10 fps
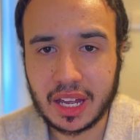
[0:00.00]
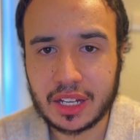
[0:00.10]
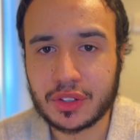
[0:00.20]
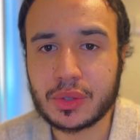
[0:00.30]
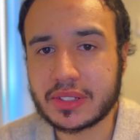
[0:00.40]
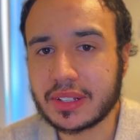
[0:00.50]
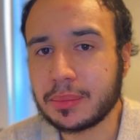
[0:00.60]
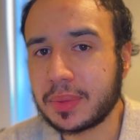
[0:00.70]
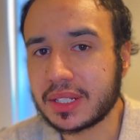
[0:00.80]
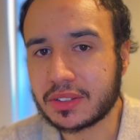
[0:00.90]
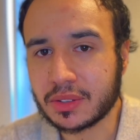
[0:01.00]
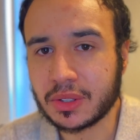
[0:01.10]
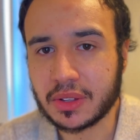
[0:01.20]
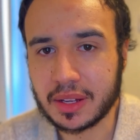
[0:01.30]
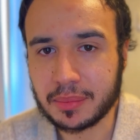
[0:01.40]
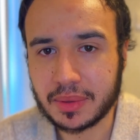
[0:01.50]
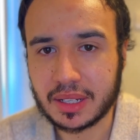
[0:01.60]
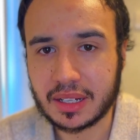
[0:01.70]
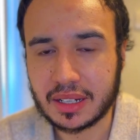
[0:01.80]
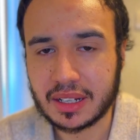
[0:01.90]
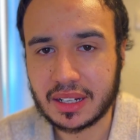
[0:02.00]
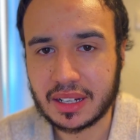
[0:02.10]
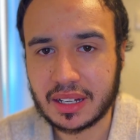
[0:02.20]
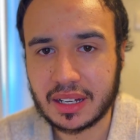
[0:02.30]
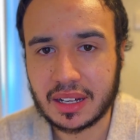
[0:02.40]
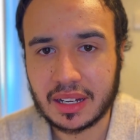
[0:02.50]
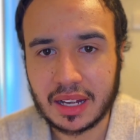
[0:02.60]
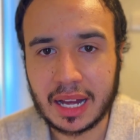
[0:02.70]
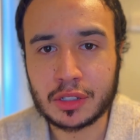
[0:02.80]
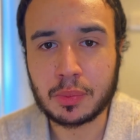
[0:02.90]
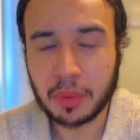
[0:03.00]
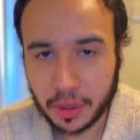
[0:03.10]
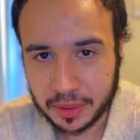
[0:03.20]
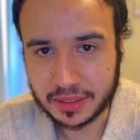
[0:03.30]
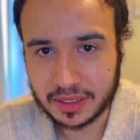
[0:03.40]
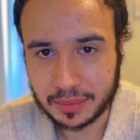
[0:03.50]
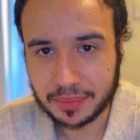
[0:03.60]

You simply saw them as property.